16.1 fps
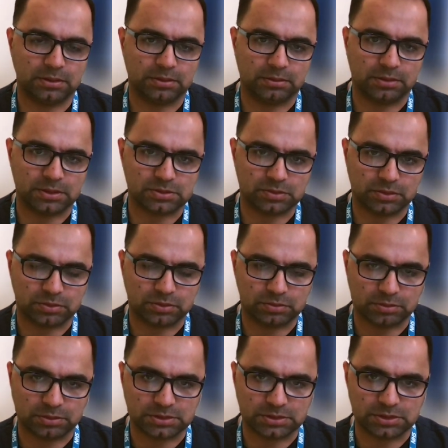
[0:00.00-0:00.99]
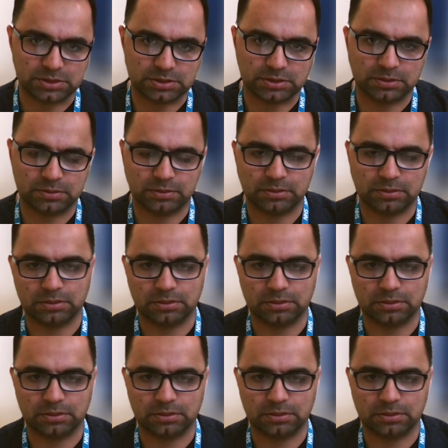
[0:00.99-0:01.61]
gastroenterology